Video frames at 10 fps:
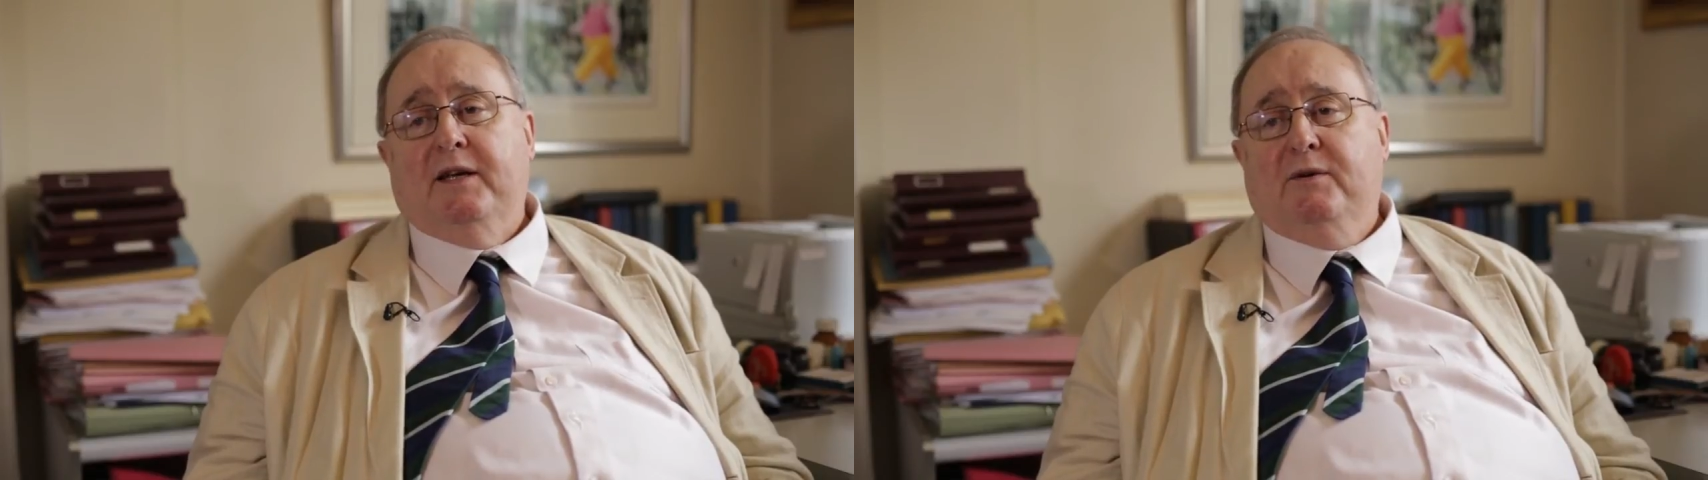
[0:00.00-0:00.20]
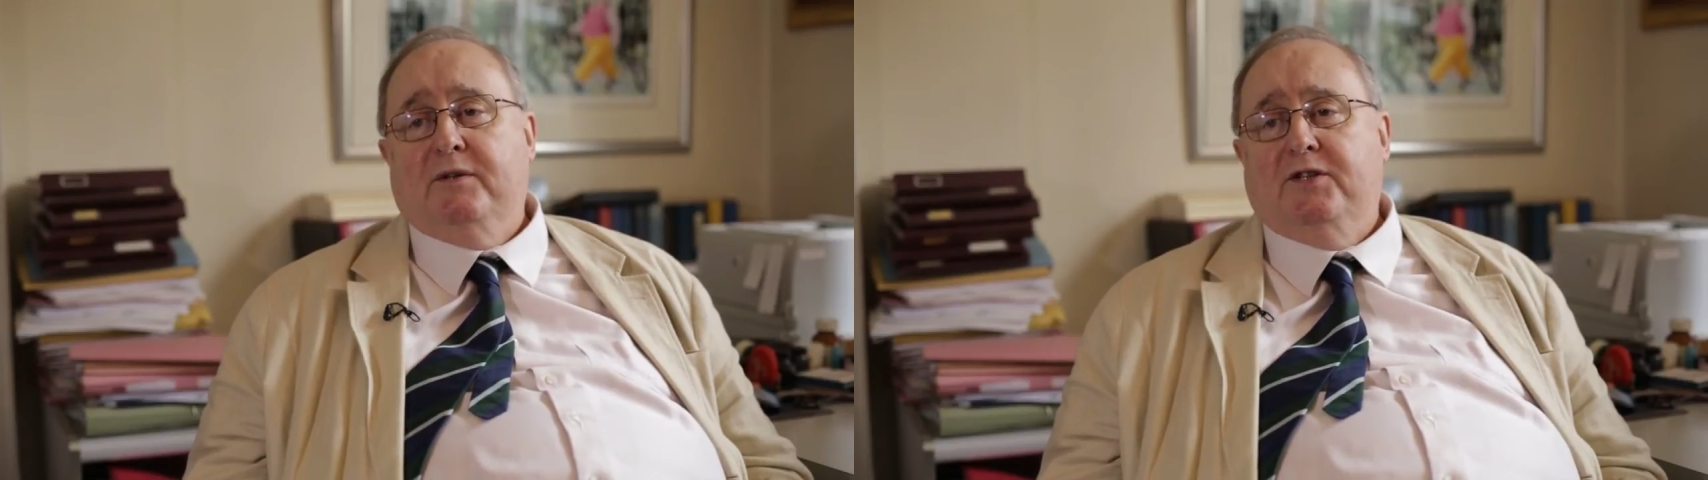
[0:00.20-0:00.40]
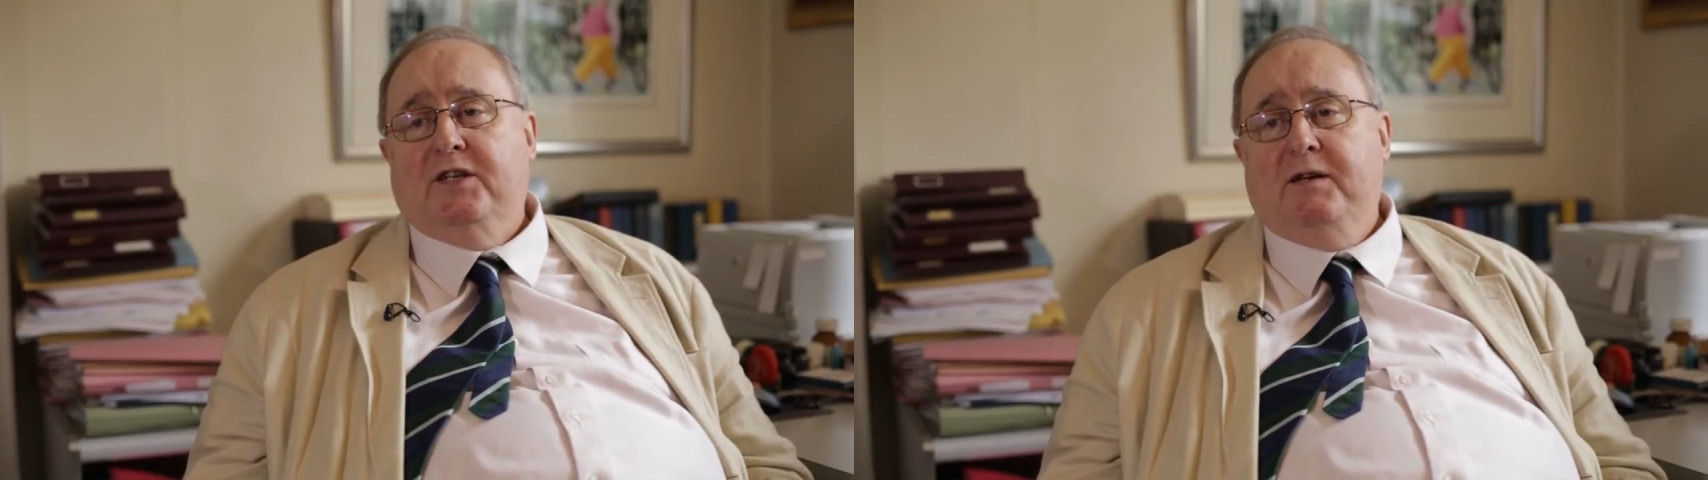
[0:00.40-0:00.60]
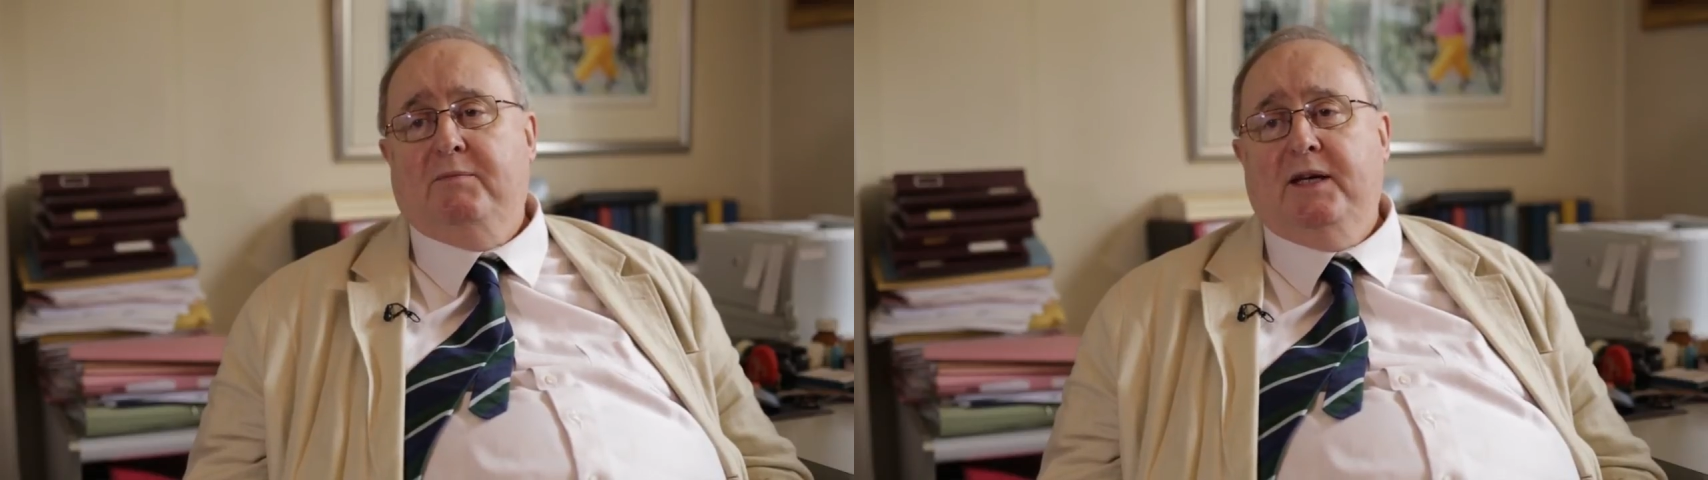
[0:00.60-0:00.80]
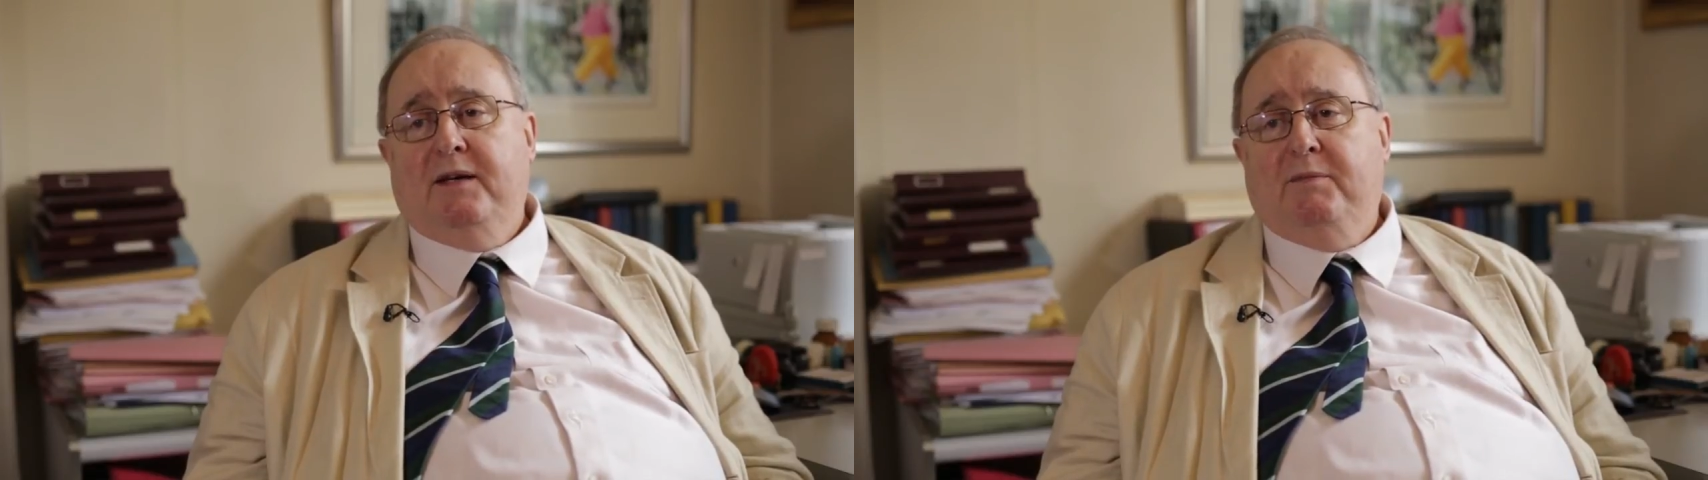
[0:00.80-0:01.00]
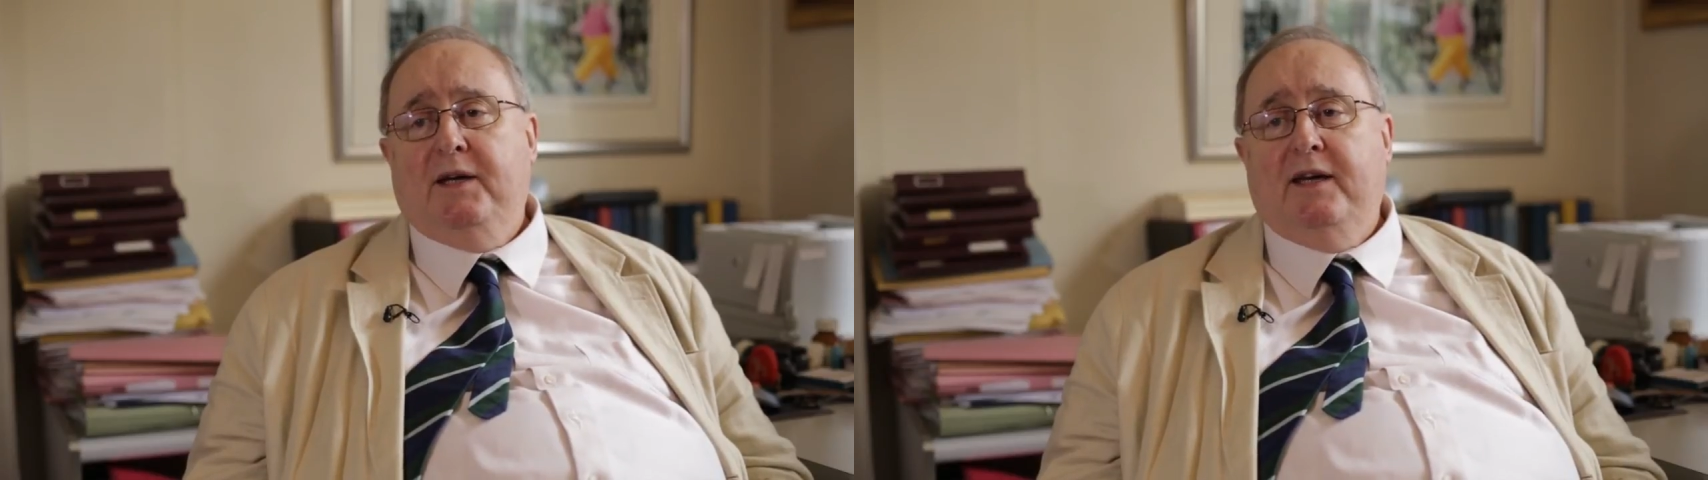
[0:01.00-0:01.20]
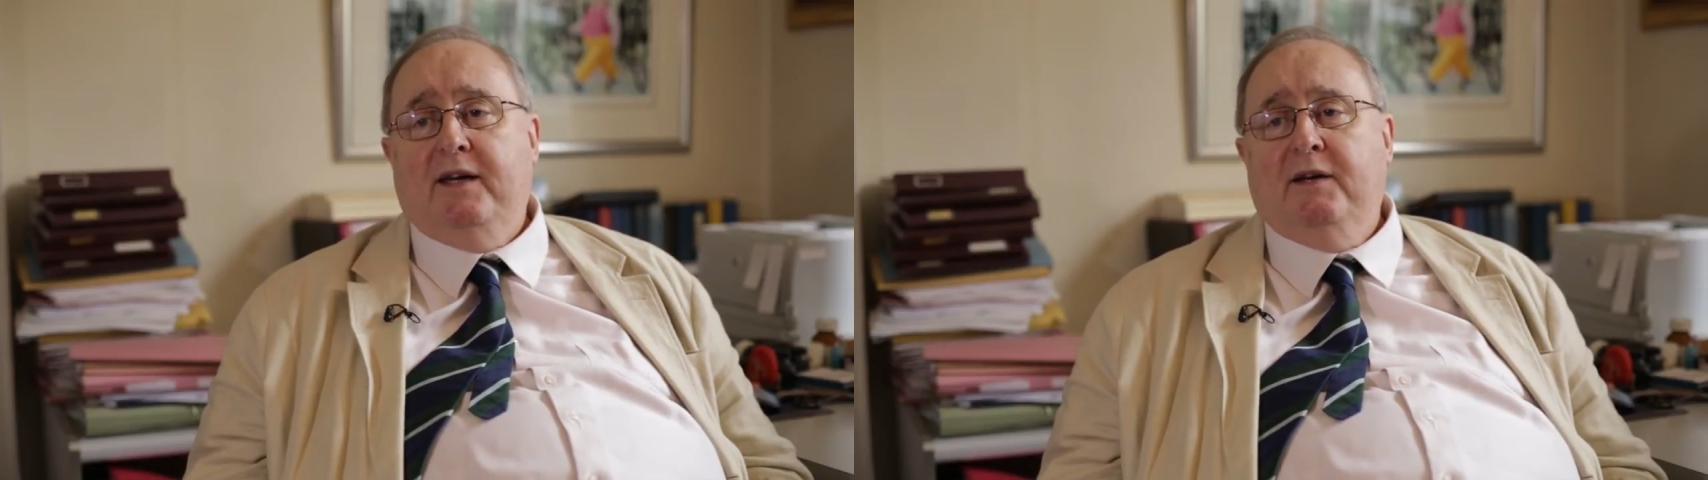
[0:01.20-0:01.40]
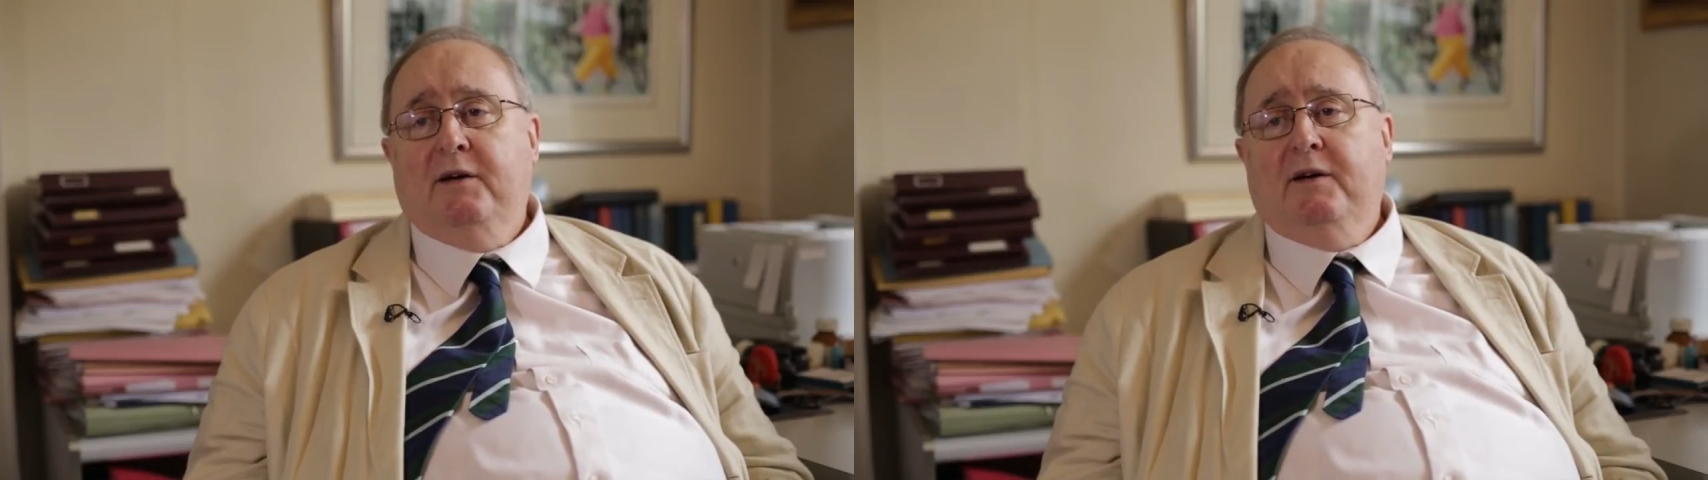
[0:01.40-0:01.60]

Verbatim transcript: called CPP,